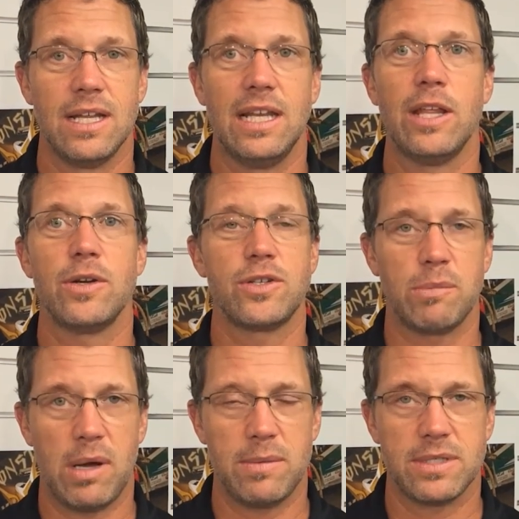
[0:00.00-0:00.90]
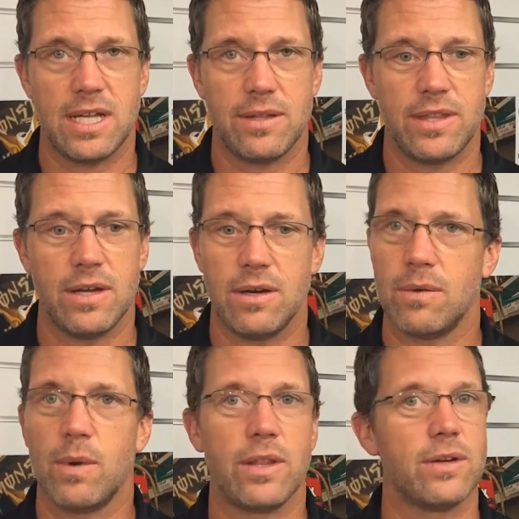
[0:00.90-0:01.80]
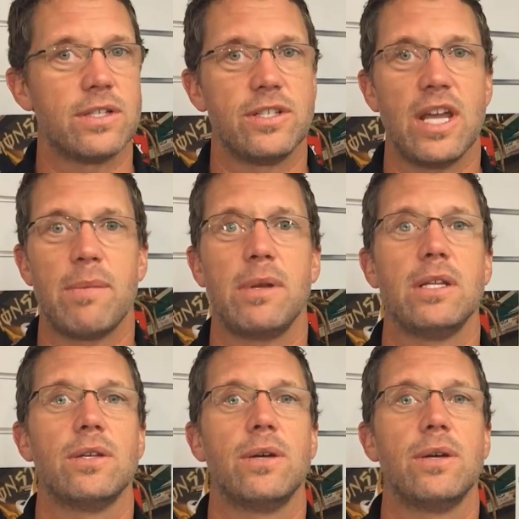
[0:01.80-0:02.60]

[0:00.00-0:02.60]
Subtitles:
literature published out there, whether it's a Japanese